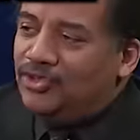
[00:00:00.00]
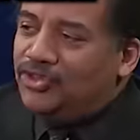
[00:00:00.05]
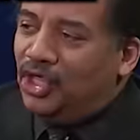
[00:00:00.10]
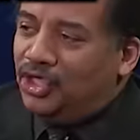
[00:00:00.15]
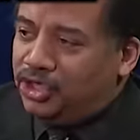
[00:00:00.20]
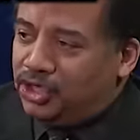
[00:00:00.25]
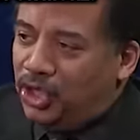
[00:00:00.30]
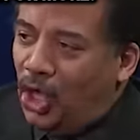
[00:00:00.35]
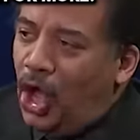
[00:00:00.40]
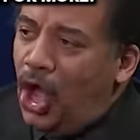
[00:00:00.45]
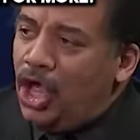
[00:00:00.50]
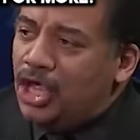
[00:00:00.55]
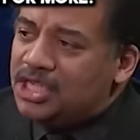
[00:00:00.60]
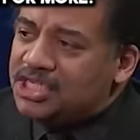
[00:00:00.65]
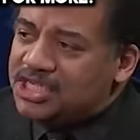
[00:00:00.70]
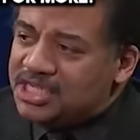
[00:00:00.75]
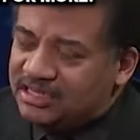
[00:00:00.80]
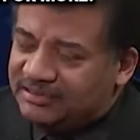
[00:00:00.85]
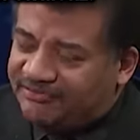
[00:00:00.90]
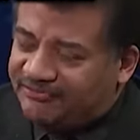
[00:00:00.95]
the
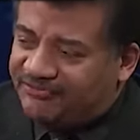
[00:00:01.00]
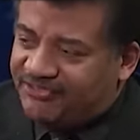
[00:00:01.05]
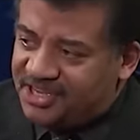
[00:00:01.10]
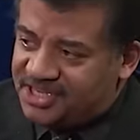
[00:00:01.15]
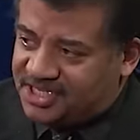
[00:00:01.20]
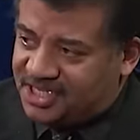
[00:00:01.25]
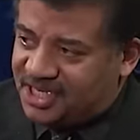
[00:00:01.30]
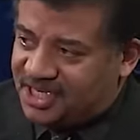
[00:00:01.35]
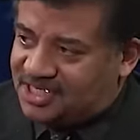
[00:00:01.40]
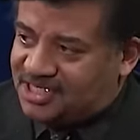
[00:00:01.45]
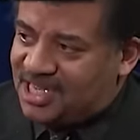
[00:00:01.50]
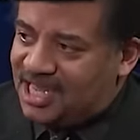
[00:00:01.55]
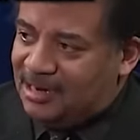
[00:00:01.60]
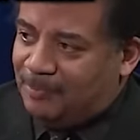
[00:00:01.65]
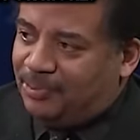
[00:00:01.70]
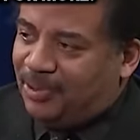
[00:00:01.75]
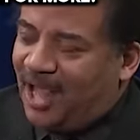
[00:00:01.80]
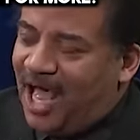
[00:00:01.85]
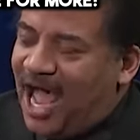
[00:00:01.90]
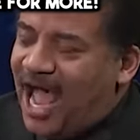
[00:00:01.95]
laws of physics that
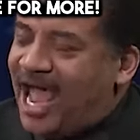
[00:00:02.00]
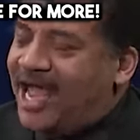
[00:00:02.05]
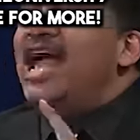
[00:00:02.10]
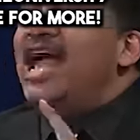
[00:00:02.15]
apply